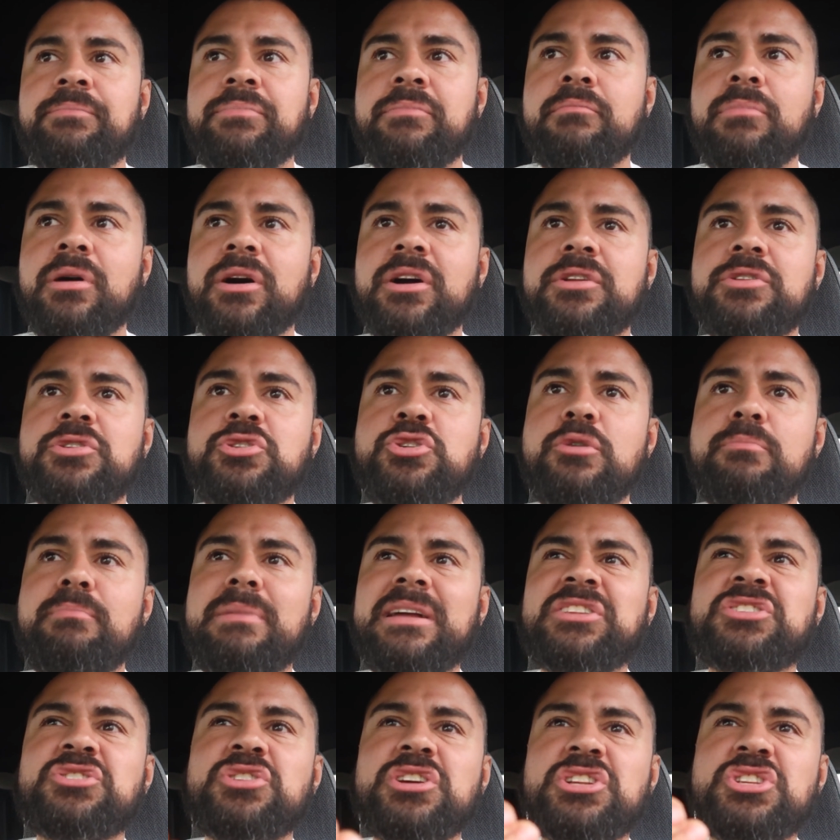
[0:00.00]
But you're
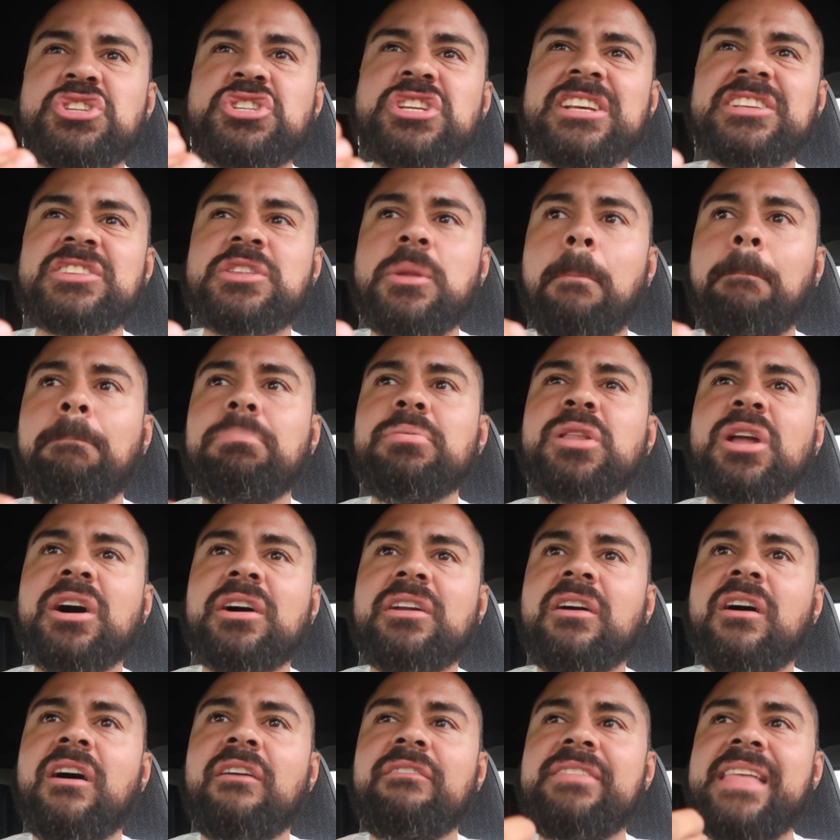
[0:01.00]
meant to ingest the
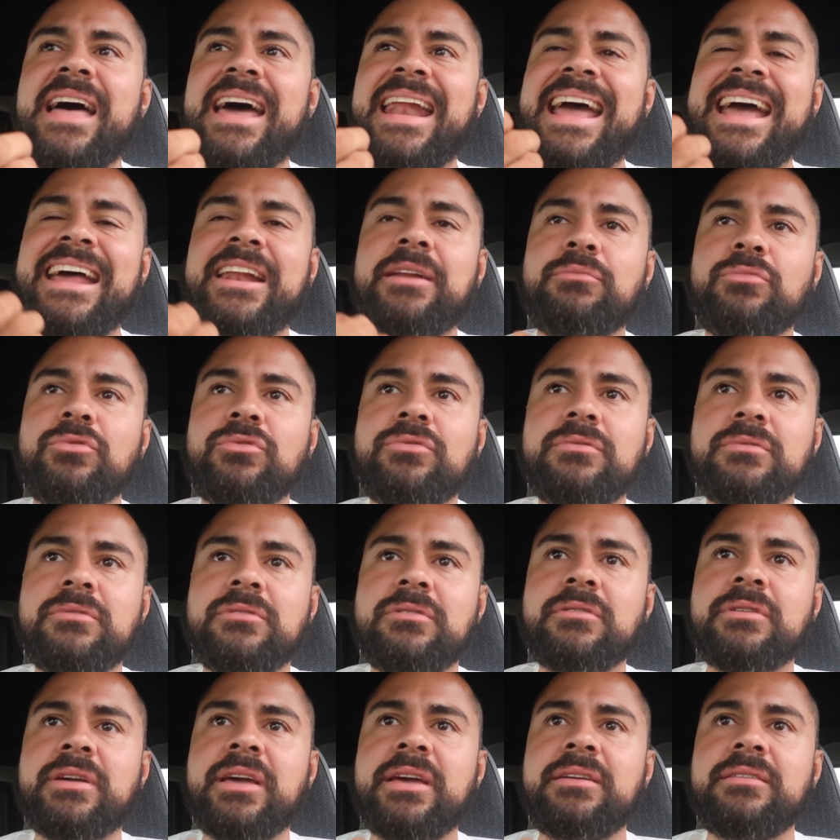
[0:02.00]
blood of that animal,
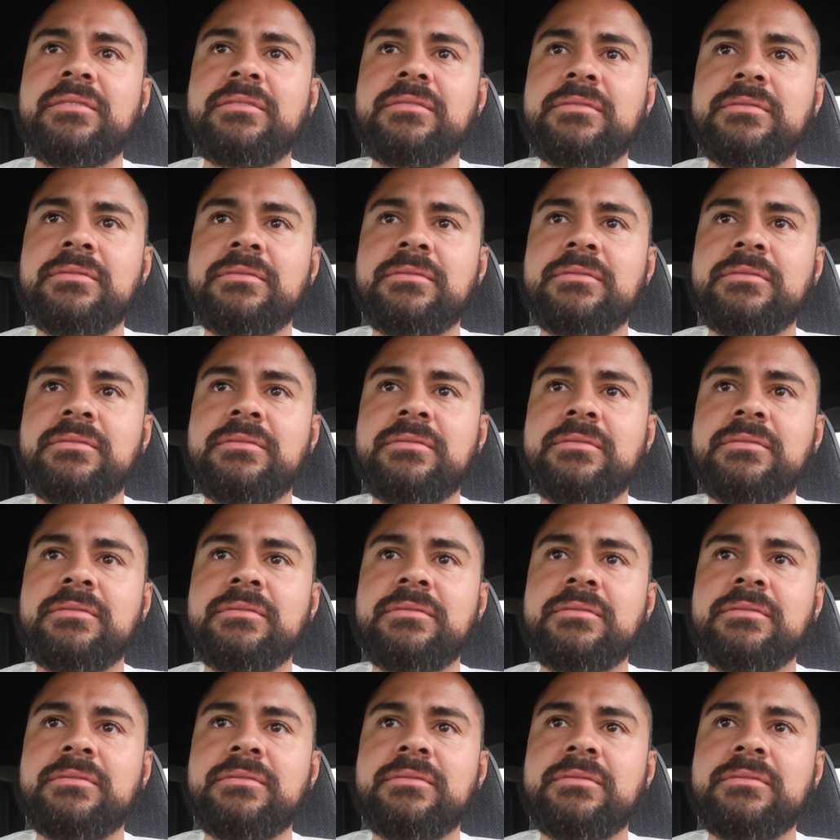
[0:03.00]
okay?